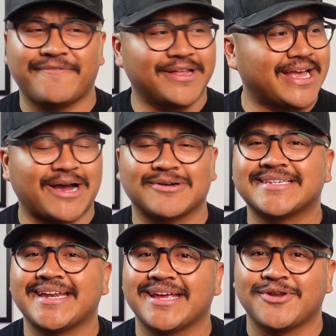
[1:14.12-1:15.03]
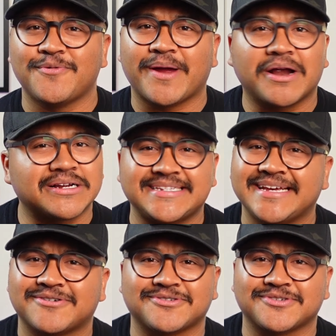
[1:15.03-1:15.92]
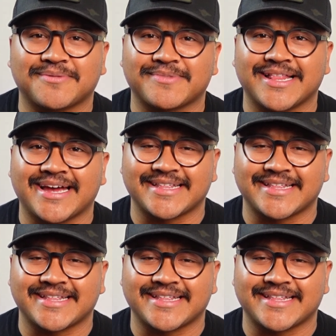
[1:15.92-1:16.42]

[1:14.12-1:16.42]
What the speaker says: felt like I was getting a new pair of sneakers or something like